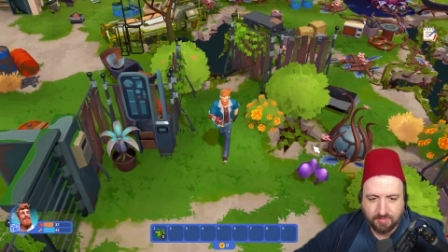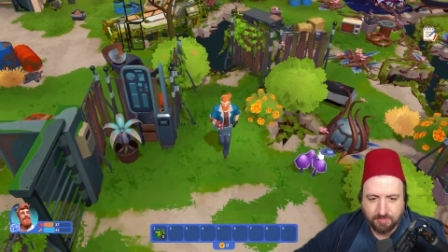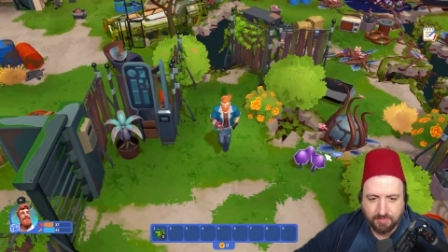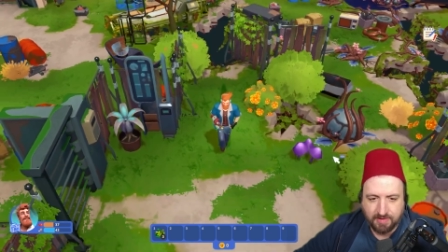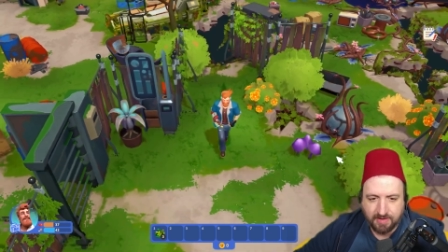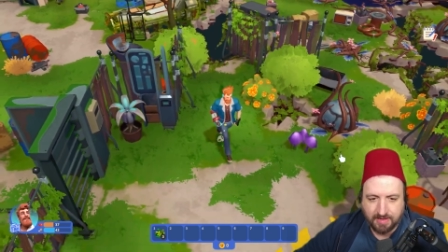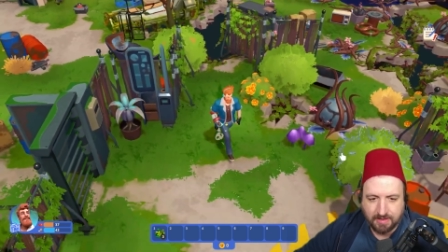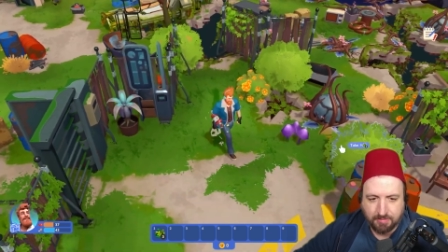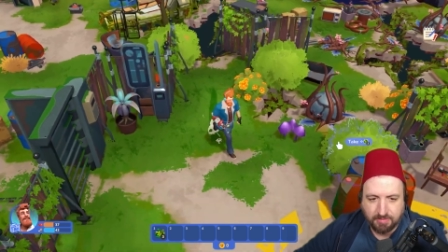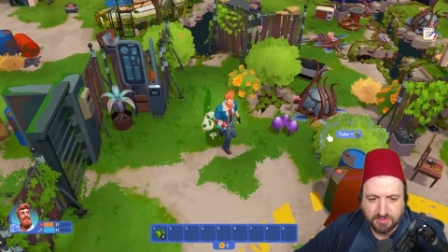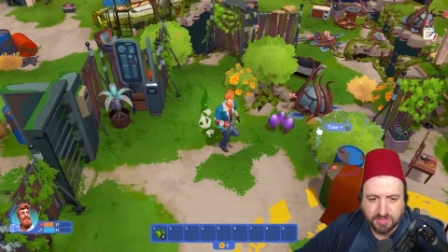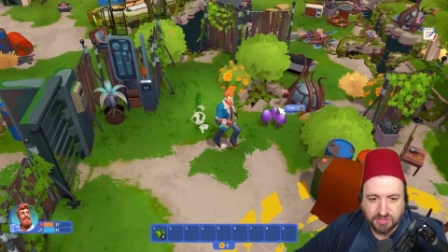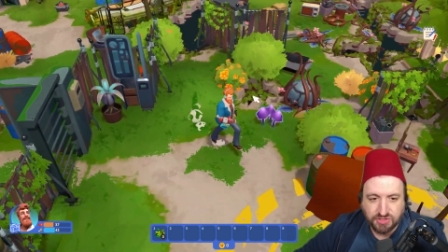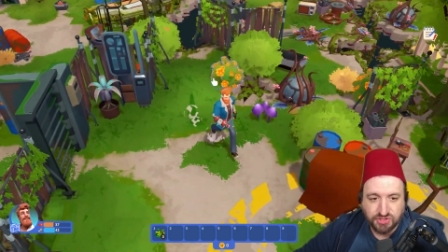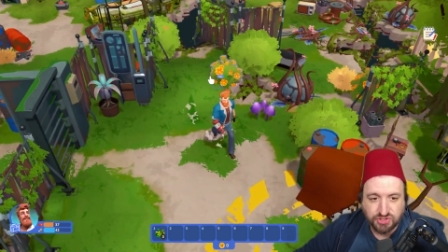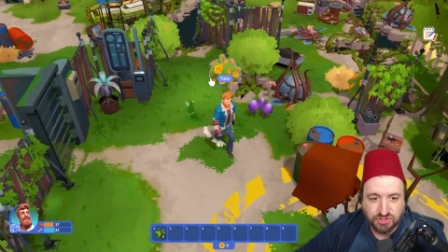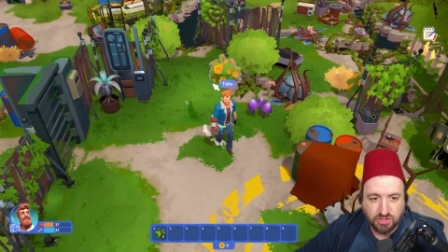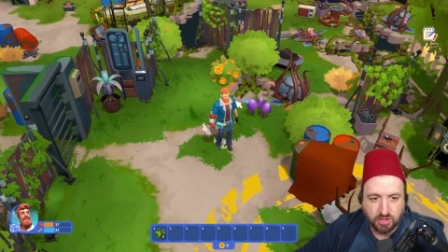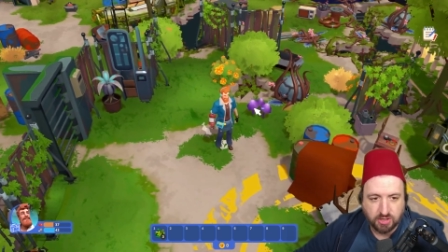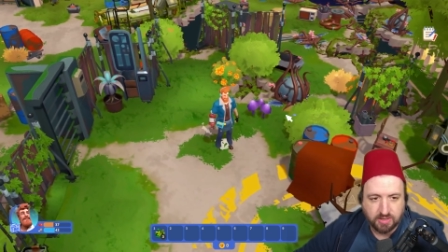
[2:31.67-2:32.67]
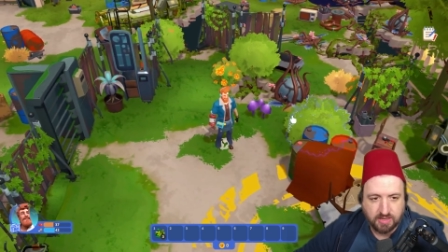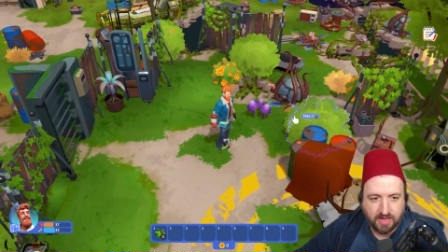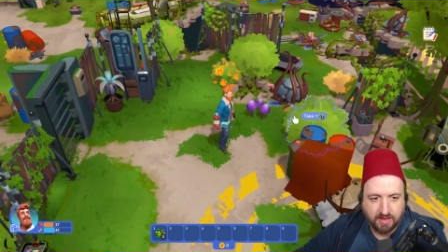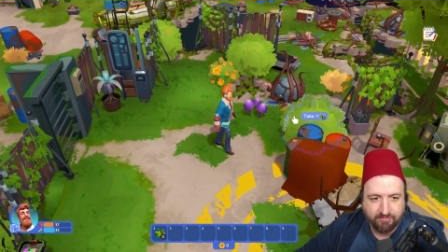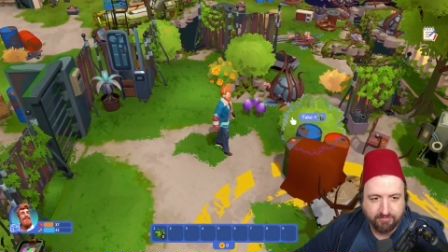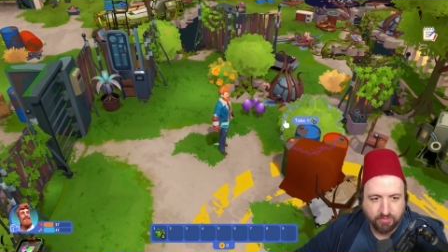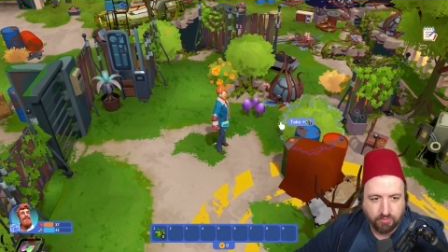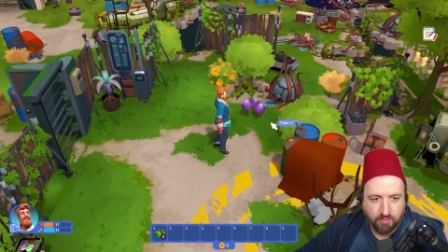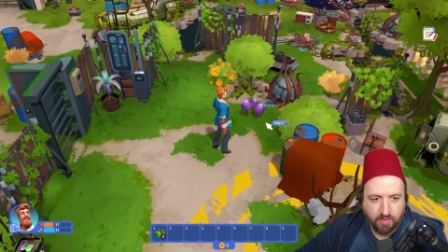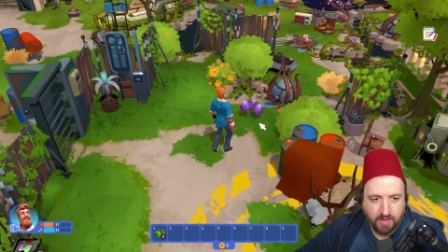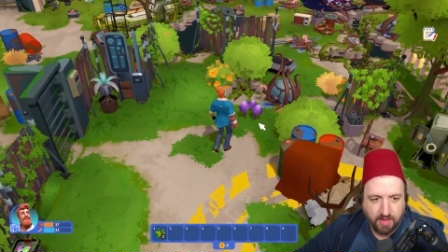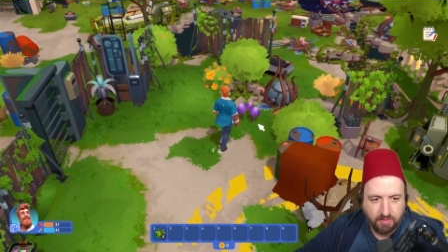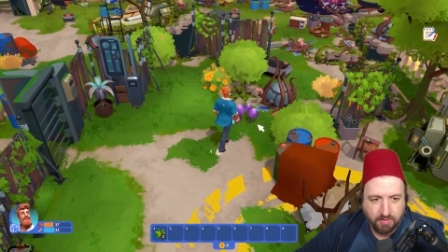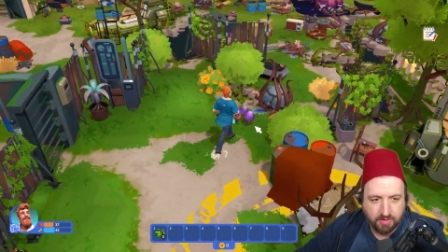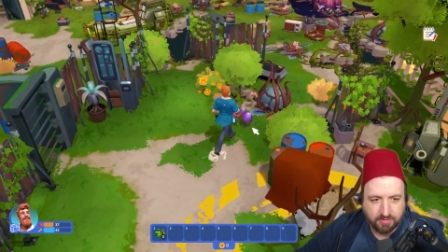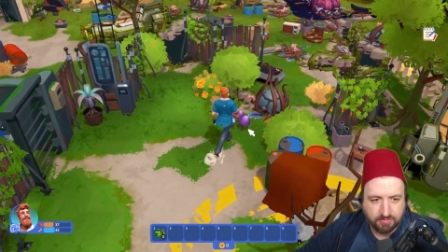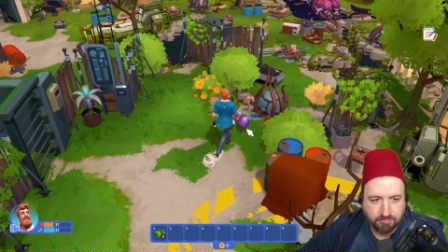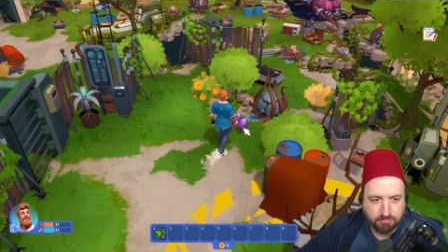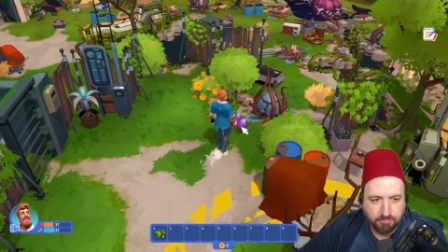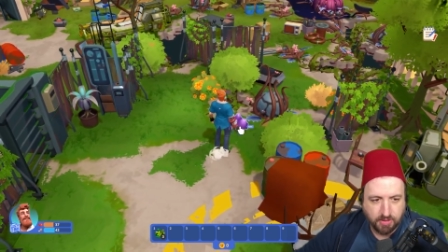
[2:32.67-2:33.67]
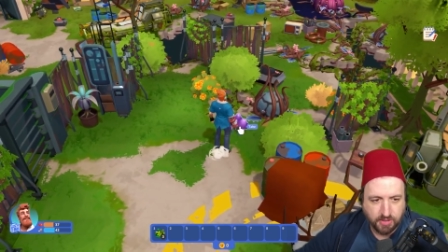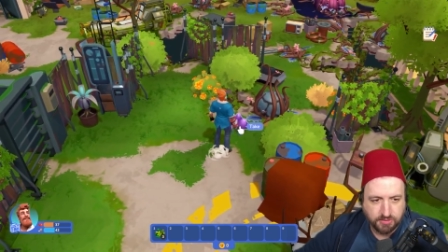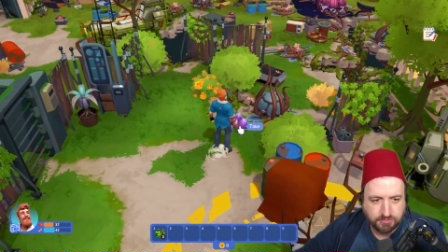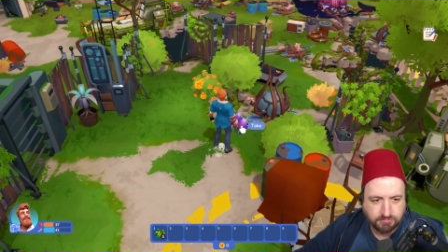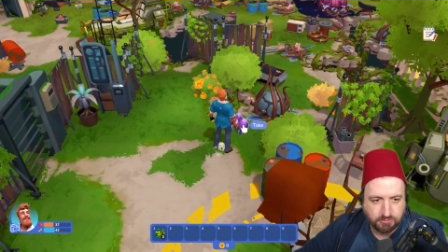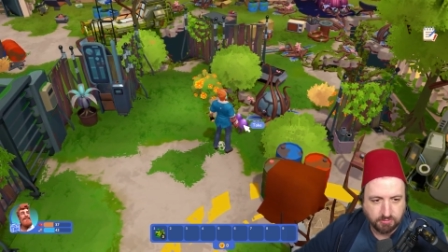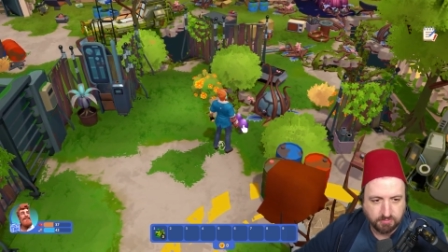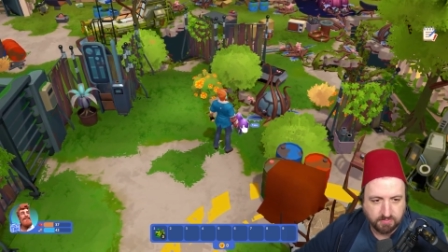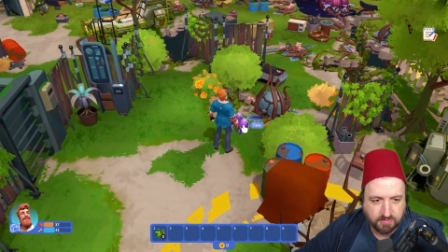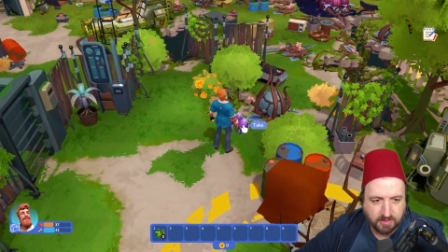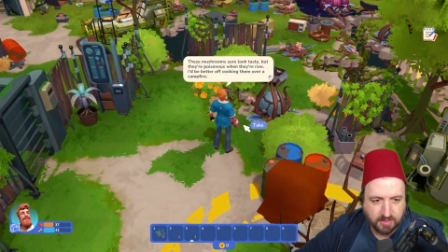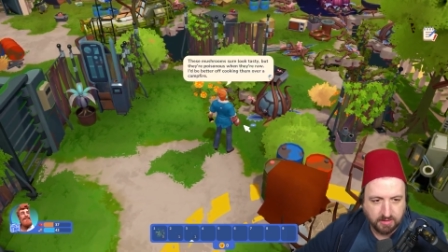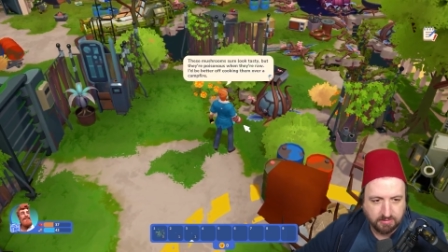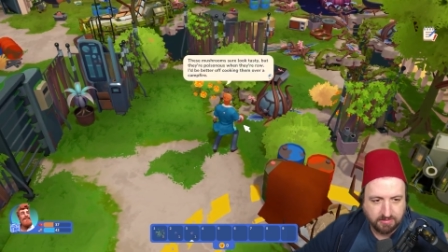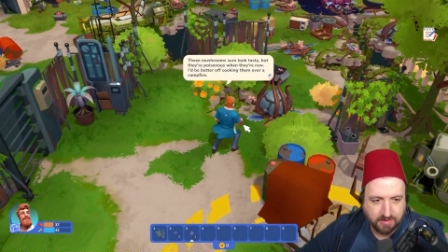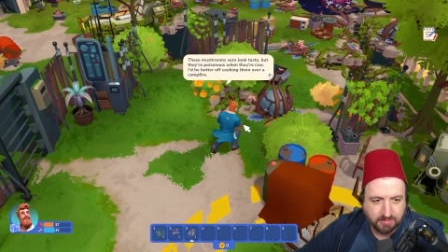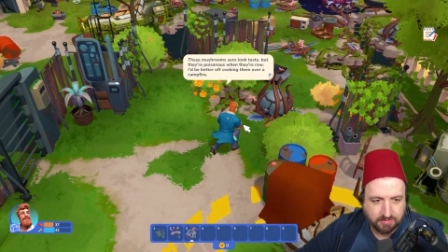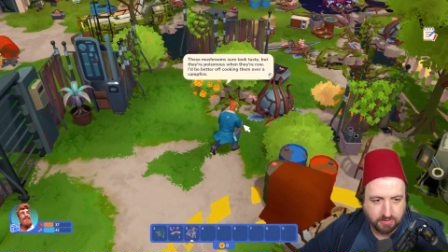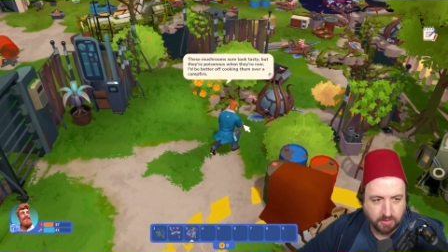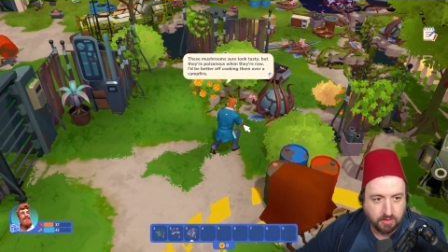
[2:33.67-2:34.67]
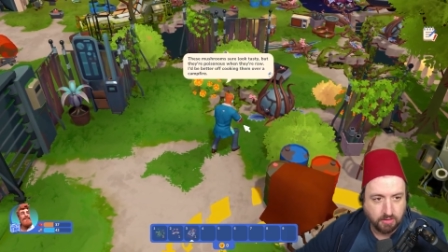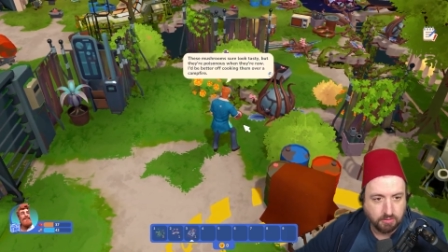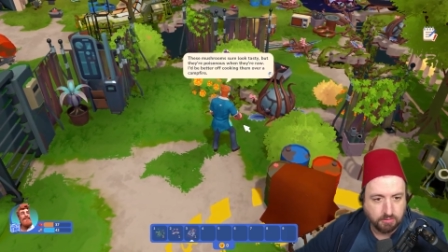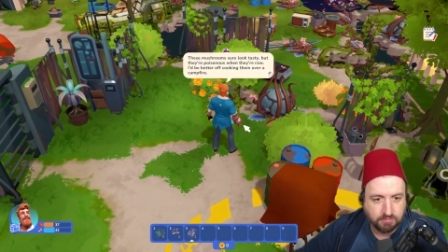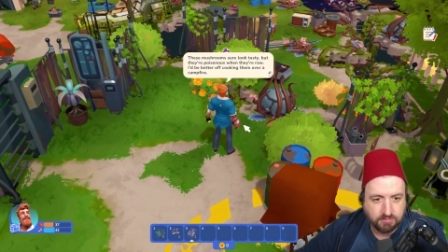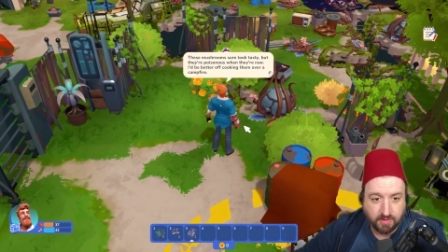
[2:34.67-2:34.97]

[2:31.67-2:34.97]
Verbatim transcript: to be like a bunch of junk kind of in the way. We've got some mushrooms here. Take those,